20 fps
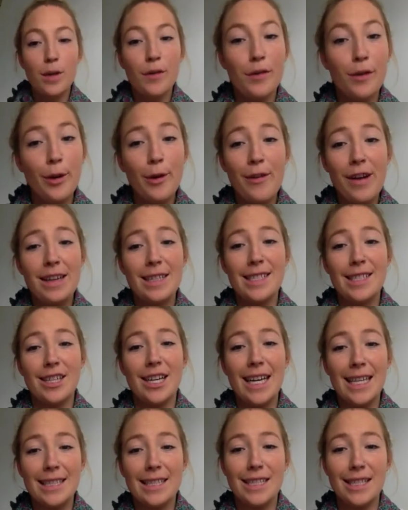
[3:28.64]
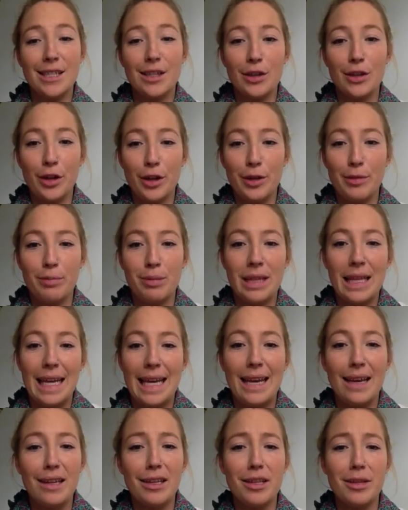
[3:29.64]
a few of our designs didn't go to
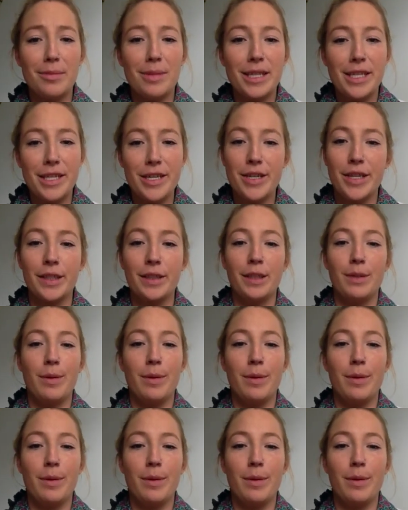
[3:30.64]
plan and the materials